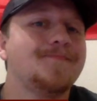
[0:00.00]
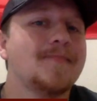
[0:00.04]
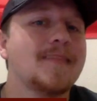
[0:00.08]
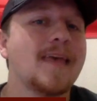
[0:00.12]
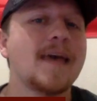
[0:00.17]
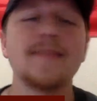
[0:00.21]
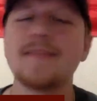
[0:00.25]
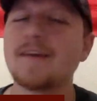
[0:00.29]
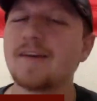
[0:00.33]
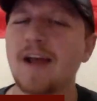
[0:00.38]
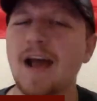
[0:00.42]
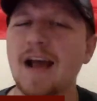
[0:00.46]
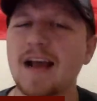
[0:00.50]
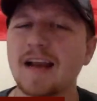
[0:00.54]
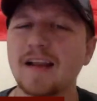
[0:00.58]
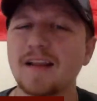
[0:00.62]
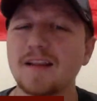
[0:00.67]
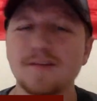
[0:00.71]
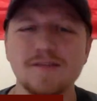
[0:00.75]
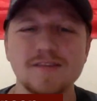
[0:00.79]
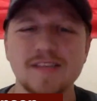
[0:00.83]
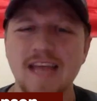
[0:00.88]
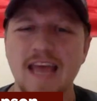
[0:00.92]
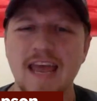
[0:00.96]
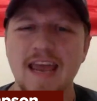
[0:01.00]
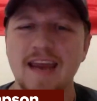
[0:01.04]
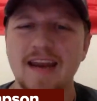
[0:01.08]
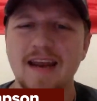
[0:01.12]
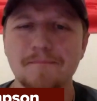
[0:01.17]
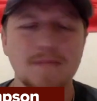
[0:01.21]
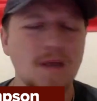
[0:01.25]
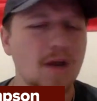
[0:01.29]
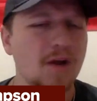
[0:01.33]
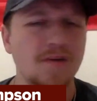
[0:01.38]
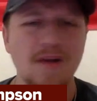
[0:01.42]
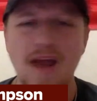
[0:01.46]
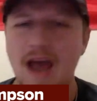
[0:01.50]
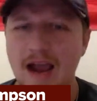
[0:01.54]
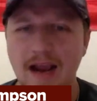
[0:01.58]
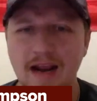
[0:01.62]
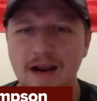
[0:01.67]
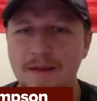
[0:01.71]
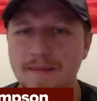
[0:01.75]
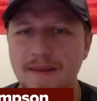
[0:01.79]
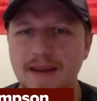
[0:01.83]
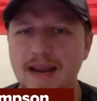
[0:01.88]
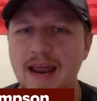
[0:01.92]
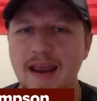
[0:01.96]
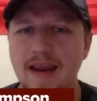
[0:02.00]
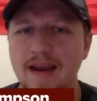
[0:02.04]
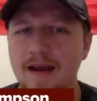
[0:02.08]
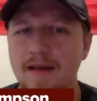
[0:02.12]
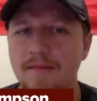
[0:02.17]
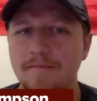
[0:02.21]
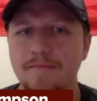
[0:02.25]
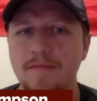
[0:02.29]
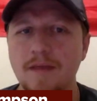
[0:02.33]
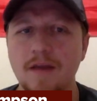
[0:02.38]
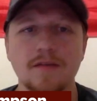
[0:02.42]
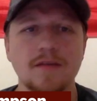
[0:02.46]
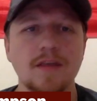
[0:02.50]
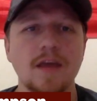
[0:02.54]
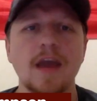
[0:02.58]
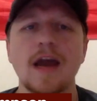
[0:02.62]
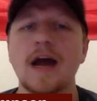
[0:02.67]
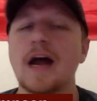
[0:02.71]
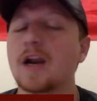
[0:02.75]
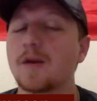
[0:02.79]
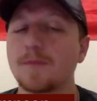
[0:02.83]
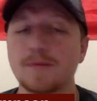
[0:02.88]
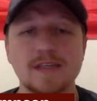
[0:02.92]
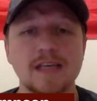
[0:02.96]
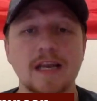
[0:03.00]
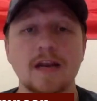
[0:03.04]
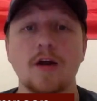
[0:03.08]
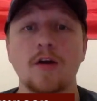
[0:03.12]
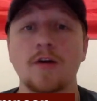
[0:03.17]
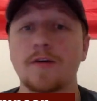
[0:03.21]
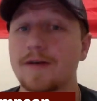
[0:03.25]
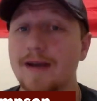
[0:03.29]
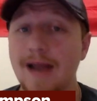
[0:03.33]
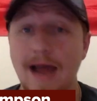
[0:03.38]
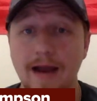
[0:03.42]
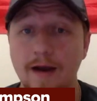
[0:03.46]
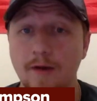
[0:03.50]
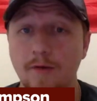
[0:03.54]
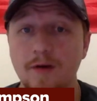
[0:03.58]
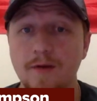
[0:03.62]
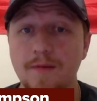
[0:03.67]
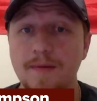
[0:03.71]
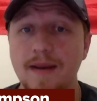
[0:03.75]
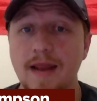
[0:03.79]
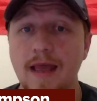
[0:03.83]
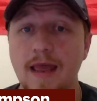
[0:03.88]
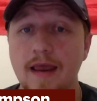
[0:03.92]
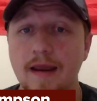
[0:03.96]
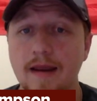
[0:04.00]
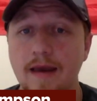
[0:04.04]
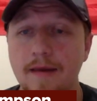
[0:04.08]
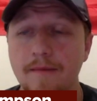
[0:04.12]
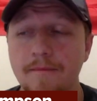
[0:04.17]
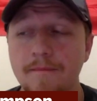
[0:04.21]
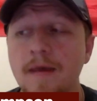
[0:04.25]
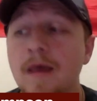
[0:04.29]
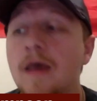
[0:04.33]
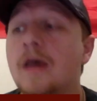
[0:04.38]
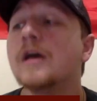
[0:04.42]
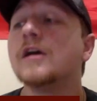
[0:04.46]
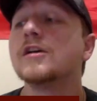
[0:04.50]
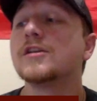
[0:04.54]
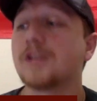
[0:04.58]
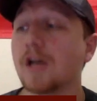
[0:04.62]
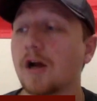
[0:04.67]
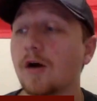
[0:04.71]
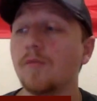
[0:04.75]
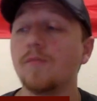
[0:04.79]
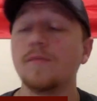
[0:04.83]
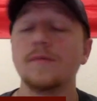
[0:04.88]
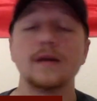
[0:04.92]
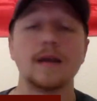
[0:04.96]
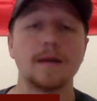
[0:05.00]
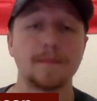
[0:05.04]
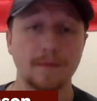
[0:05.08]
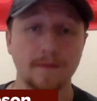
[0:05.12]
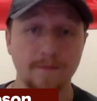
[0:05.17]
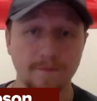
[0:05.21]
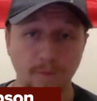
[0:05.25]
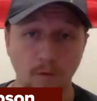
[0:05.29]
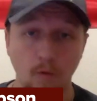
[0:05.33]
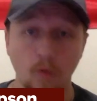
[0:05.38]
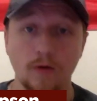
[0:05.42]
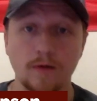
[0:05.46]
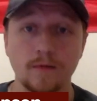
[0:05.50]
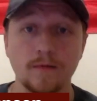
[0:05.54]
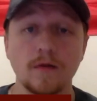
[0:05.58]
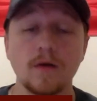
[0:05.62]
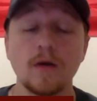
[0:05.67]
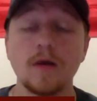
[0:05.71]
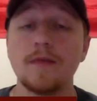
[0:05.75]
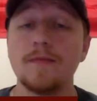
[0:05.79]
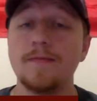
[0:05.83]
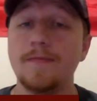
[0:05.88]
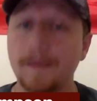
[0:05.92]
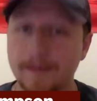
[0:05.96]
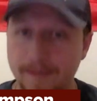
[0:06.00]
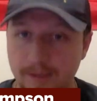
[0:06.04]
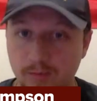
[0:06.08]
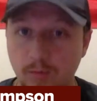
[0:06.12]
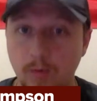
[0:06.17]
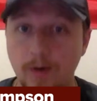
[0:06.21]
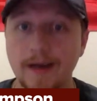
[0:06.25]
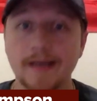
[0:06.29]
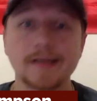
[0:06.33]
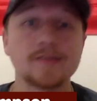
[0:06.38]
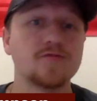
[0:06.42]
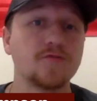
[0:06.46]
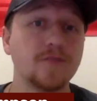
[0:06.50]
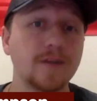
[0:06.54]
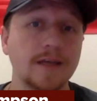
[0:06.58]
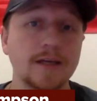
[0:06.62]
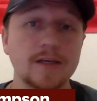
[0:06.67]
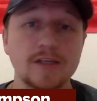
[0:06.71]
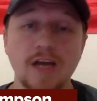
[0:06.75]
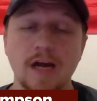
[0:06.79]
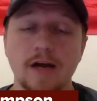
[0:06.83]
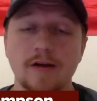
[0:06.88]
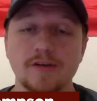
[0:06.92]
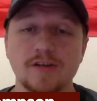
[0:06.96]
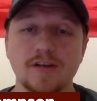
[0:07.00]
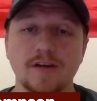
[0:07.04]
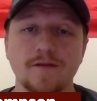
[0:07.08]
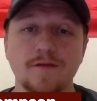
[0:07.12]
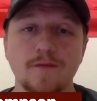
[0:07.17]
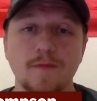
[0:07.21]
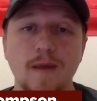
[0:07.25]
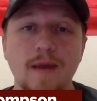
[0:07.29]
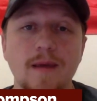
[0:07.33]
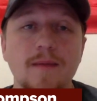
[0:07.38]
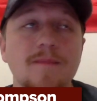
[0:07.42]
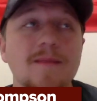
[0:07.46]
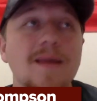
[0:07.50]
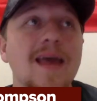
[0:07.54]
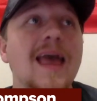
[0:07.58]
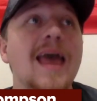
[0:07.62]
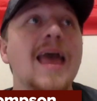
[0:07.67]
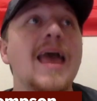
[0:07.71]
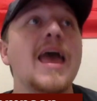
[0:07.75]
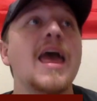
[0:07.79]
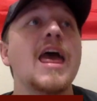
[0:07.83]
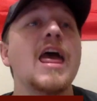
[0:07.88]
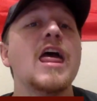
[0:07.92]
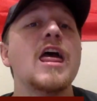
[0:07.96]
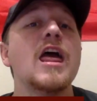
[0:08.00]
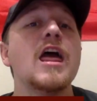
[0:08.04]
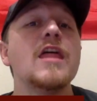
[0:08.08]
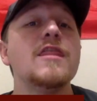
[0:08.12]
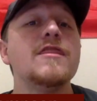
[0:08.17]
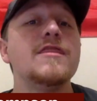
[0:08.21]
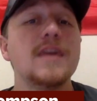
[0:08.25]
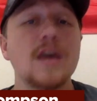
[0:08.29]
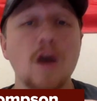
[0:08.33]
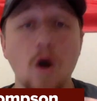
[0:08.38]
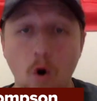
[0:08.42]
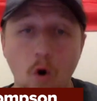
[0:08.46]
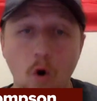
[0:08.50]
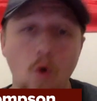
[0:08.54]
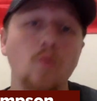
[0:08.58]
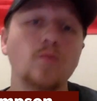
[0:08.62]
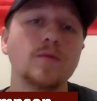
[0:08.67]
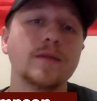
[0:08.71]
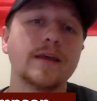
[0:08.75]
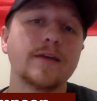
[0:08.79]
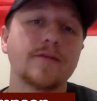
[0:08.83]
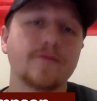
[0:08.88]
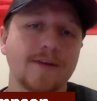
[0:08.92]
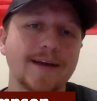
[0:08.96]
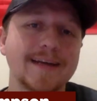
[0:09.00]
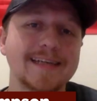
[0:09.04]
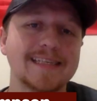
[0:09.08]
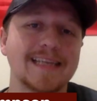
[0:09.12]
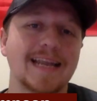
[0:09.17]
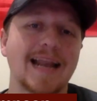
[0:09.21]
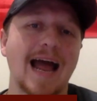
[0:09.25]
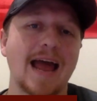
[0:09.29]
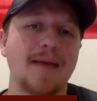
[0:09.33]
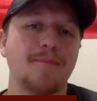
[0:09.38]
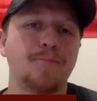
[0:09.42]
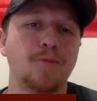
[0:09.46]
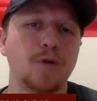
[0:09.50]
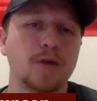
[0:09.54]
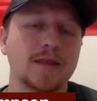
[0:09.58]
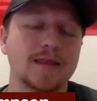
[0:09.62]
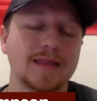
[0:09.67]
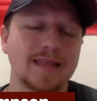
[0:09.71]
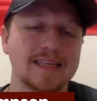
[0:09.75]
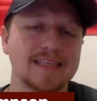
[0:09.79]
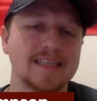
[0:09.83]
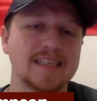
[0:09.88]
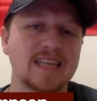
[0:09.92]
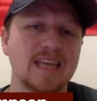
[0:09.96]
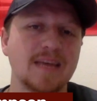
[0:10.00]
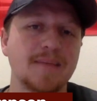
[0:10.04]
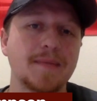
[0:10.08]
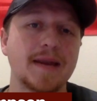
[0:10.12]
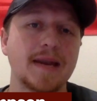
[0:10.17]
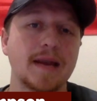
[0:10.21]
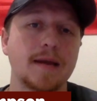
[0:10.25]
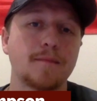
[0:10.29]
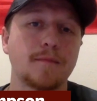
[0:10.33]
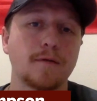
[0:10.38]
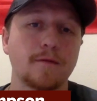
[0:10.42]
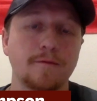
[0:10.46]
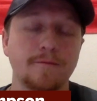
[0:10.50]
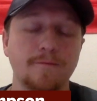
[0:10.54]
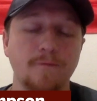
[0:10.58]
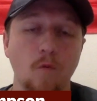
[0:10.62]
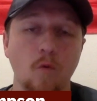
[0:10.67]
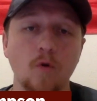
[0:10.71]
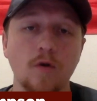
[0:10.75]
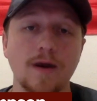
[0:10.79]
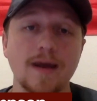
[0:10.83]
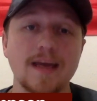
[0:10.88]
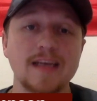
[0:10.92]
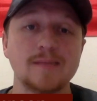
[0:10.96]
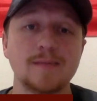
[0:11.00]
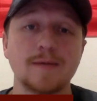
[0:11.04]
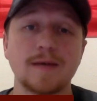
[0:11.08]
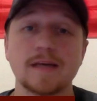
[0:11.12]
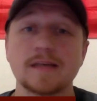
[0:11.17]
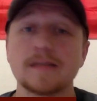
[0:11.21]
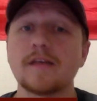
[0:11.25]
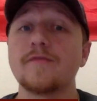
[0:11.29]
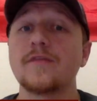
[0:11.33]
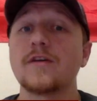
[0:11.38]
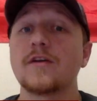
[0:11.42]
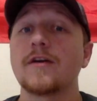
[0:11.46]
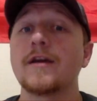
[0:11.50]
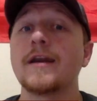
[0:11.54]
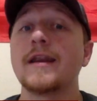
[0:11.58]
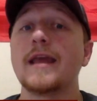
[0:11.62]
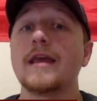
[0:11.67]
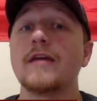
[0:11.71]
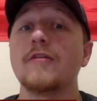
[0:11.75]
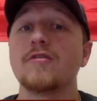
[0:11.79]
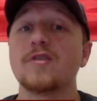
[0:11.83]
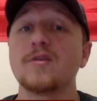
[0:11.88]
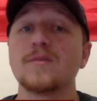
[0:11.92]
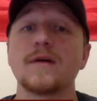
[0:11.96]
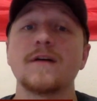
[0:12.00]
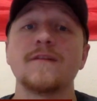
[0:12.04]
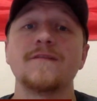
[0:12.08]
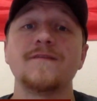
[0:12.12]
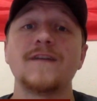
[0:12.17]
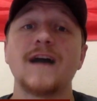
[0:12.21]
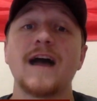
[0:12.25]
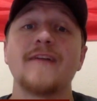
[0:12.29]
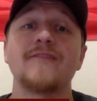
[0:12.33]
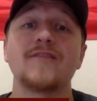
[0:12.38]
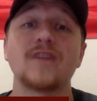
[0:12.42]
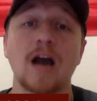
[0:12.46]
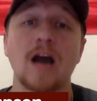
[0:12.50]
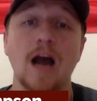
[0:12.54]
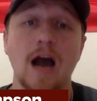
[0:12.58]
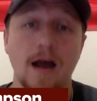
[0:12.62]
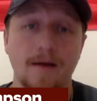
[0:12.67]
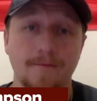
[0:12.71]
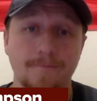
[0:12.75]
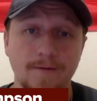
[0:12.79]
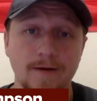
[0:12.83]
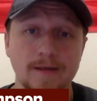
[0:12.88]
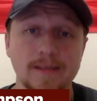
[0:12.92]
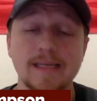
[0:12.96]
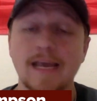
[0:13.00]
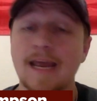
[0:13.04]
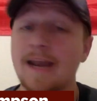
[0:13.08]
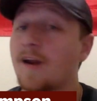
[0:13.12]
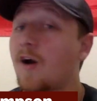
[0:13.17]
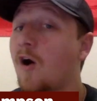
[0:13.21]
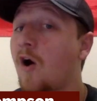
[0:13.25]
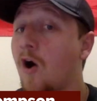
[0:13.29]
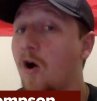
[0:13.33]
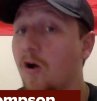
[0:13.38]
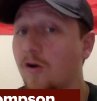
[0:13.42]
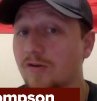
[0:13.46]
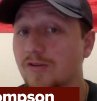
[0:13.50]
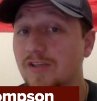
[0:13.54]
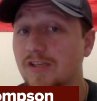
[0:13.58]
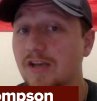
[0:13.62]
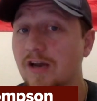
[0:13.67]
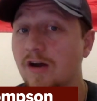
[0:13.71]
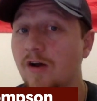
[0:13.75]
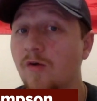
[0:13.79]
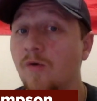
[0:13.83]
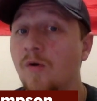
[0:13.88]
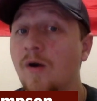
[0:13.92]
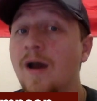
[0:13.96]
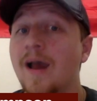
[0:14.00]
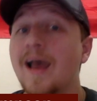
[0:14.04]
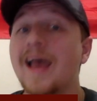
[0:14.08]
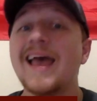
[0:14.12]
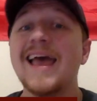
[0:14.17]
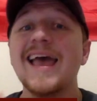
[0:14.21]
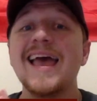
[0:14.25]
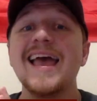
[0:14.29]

they're not going to lose to A&M. They're not going to beat A&M. They 100% are not going to beat A&M. So number 4, this is where it gets really challenging for me. The only reason I put this team at number 4 is because that they're in a Group of 5 conference, and also